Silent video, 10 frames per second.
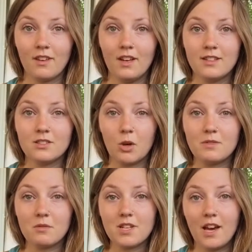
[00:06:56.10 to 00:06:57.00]
Sculpt
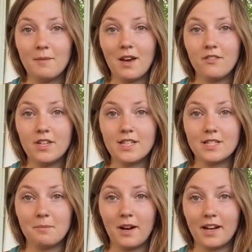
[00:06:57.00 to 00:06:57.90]
out time every day to
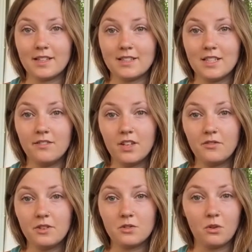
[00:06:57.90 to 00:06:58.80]
practice, even if
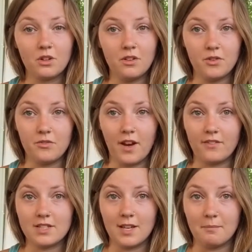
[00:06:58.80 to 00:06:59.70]
it's only for 5 or
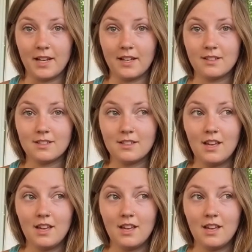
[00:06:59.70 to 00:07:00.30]
10 minutes.